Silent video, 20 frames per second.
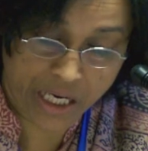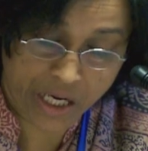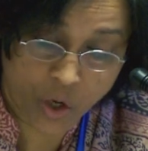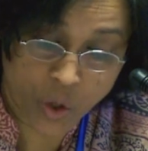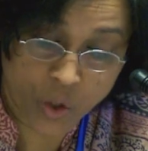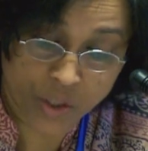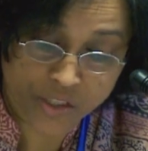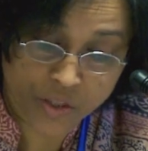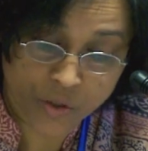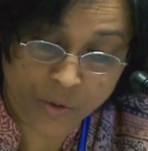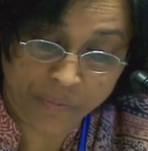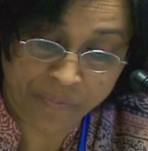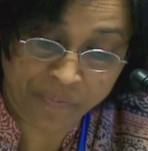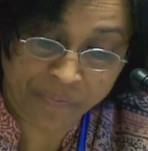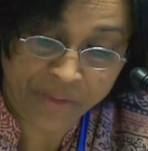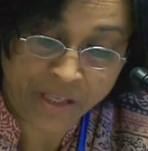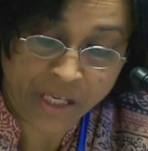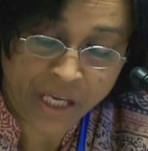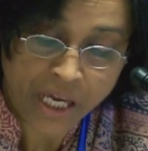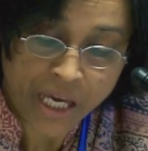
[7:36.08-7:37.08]
also.
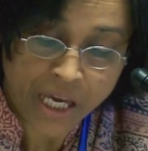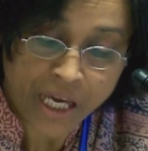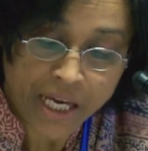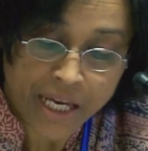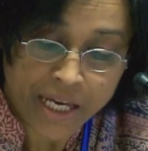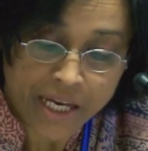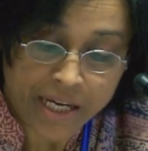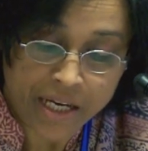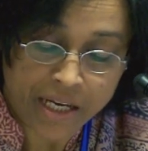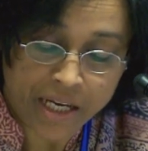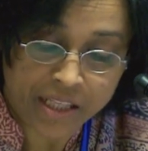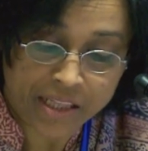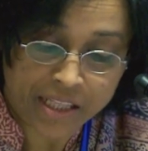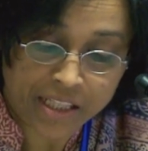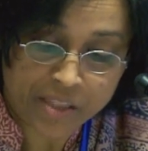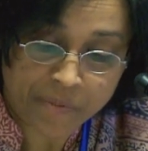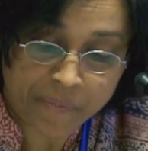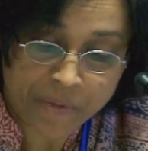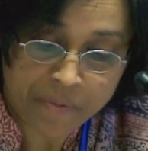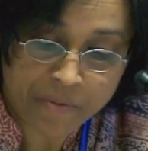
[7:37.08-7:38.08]

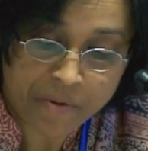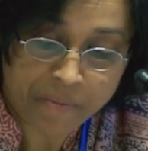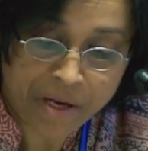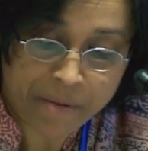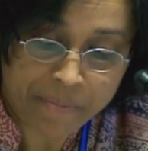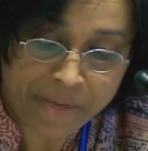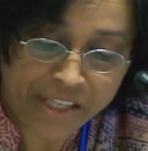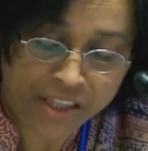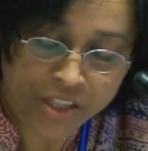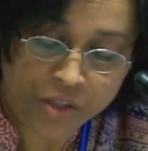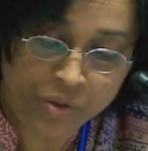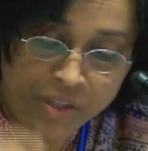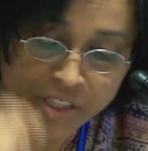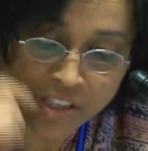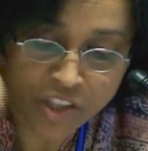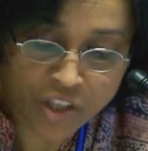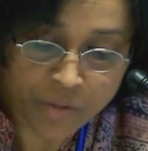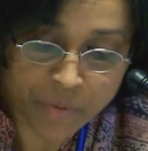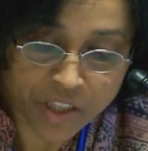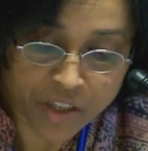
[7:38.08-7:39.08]
There's a paper by Matthew in the
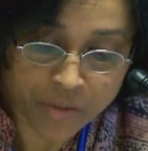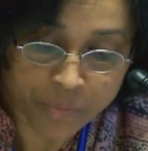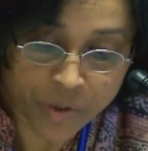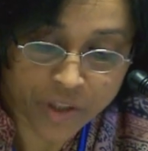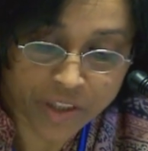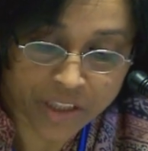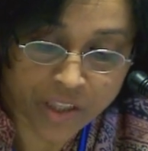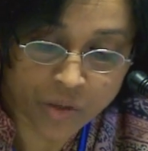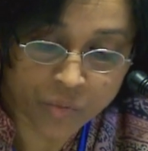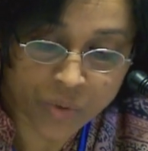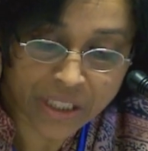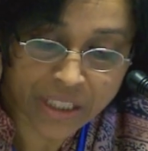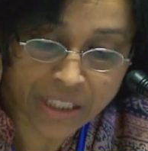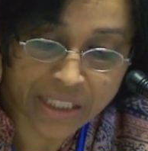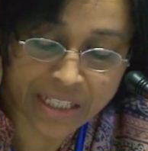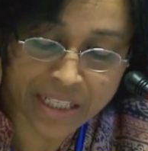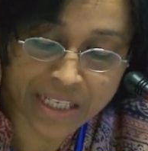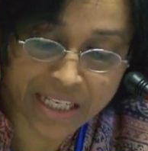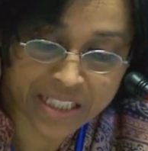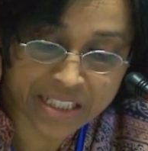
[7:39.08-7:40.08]
Economic and Political
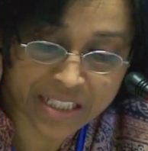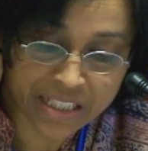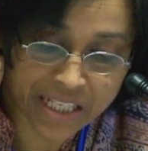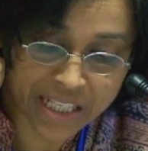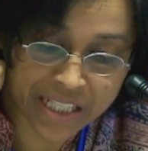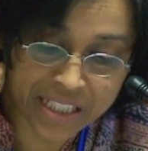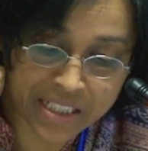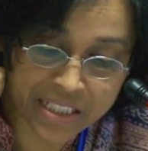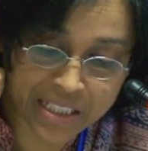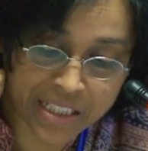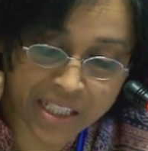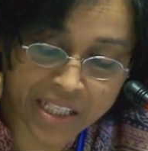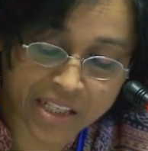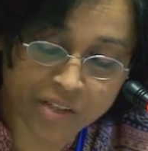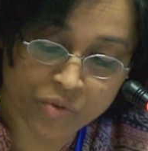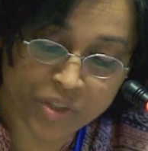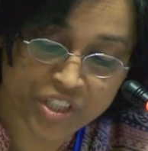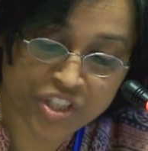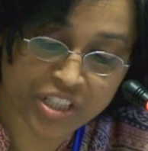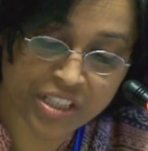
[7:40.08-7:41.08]
Weekly in 1990
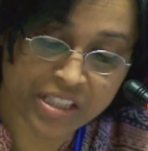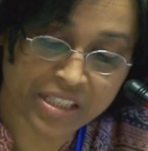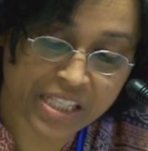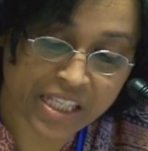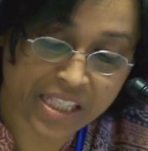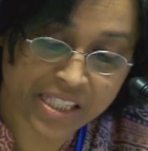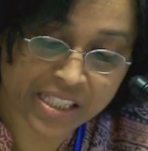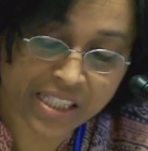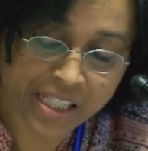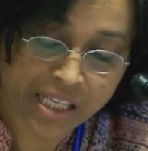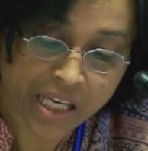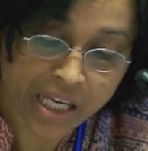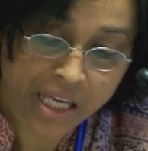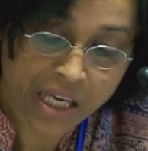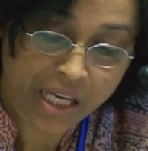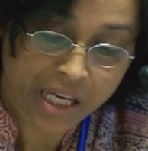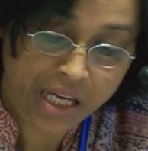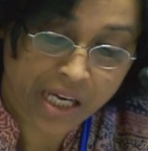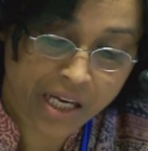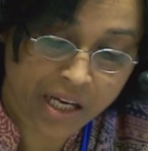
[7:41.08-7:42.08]
in which he says,
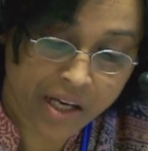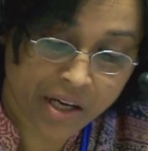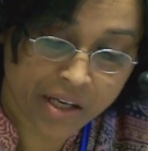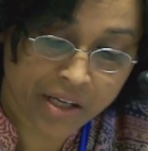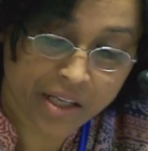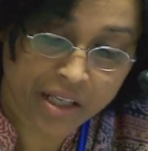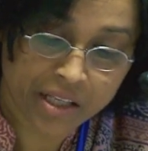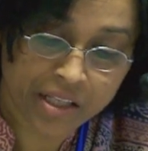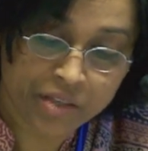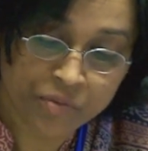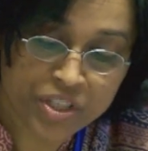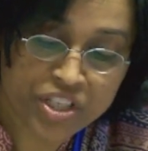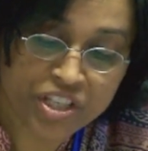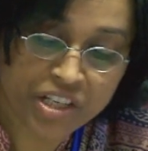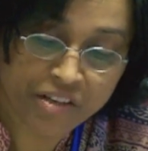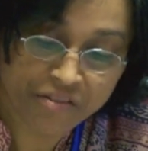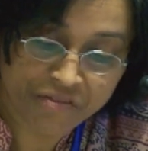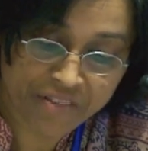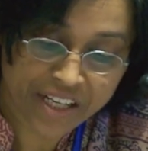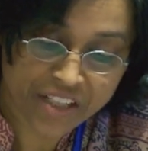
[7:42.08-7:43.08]
in which he
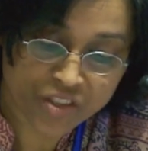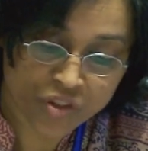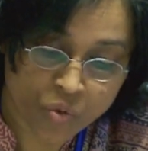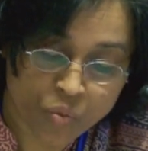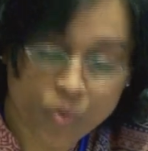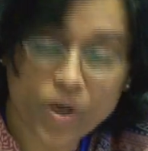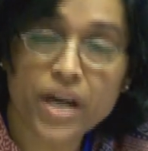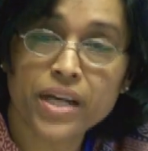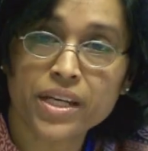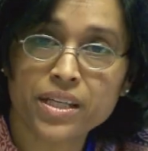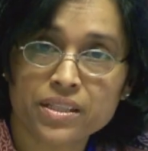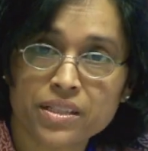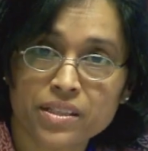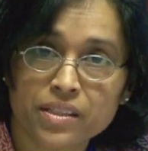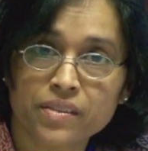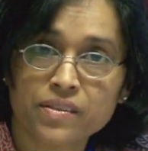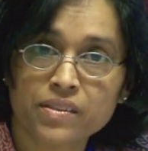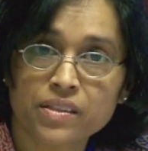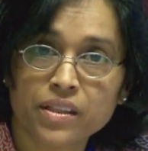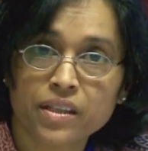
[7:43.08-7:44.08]
reflects on why it
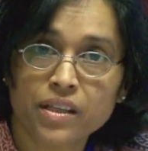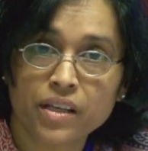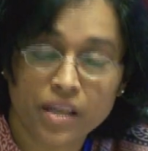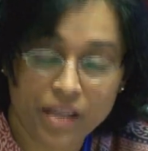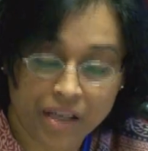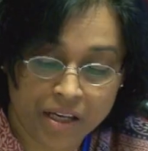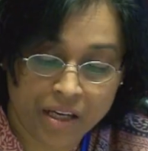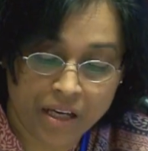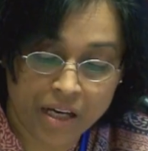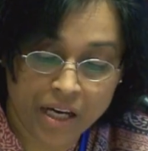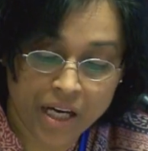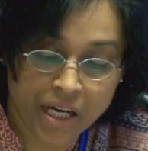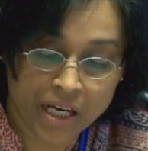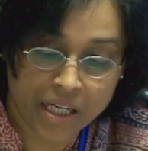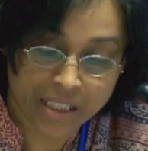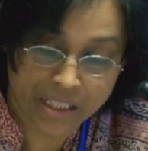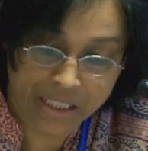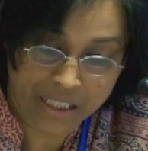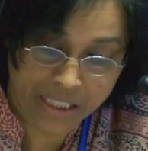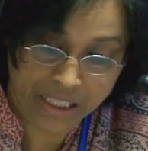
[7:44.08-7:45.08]
is
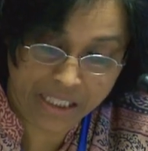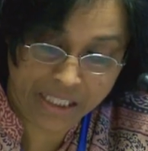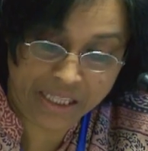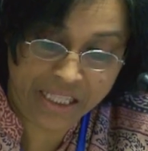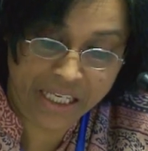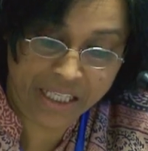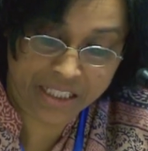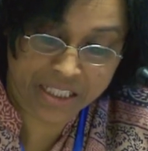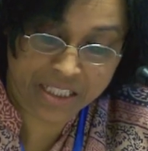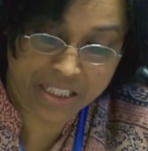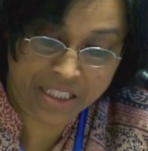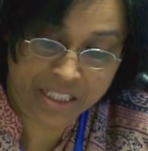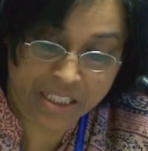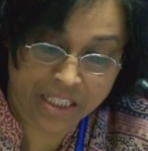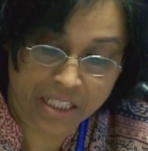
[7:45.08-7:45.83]
that